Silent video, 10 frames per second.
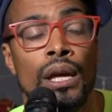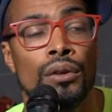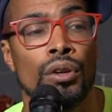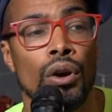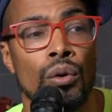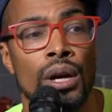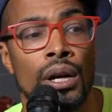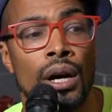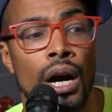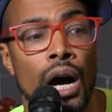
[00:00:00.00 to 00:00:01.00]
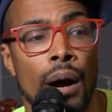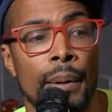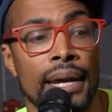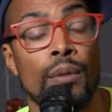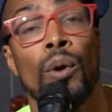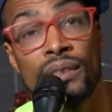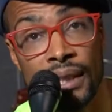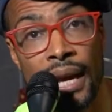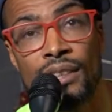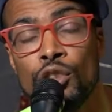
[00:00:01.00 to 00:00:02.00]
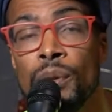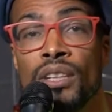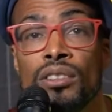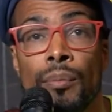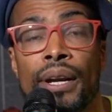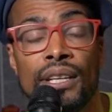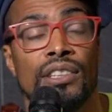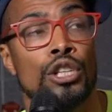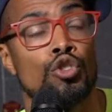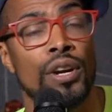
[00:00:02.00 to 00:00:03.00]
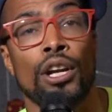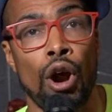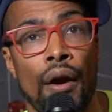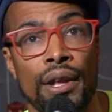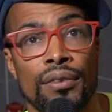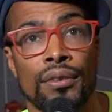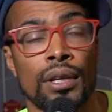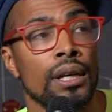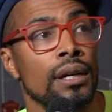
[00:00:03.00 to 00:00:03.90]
So and once again, just because somebody is a great artist